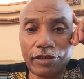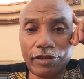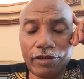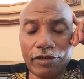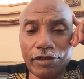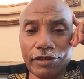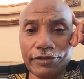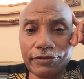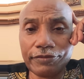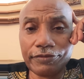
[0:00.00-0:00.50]

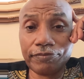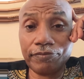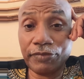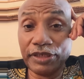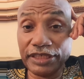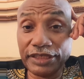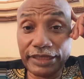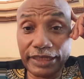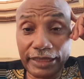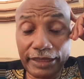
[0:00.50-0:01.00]
On
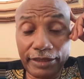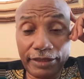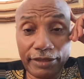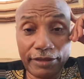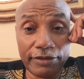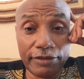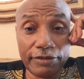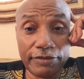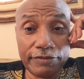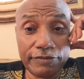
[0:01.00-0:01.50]
Monday,
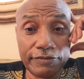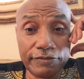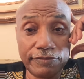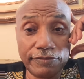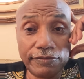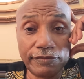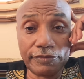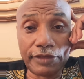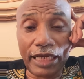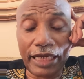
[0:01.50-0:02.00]

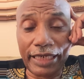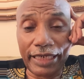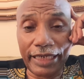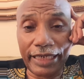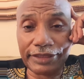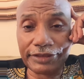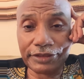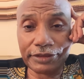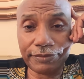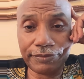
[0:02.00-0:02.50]
I
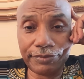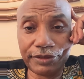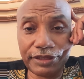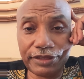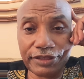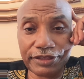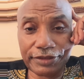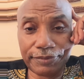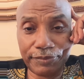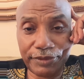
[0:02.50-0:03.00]
asked to be
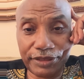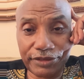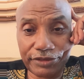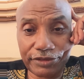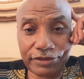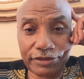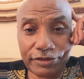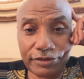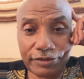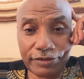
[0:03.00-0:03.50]

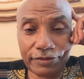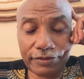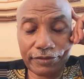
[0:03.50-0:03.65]
dismissed.